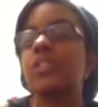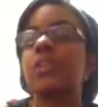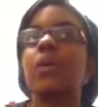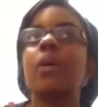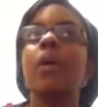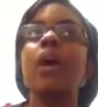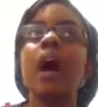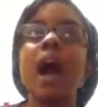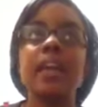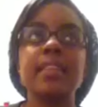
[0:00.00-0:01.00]
So
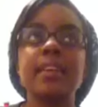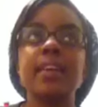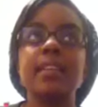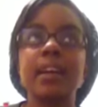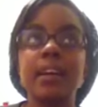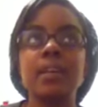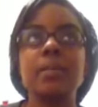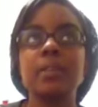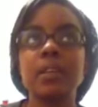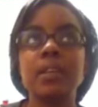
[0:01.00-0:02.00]
I think that
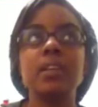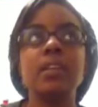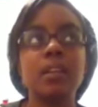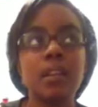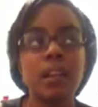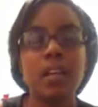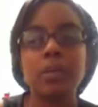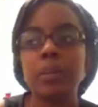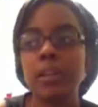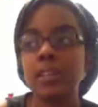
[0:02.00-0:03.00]
he's in a
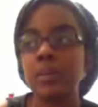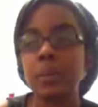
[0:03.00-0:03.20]
good place.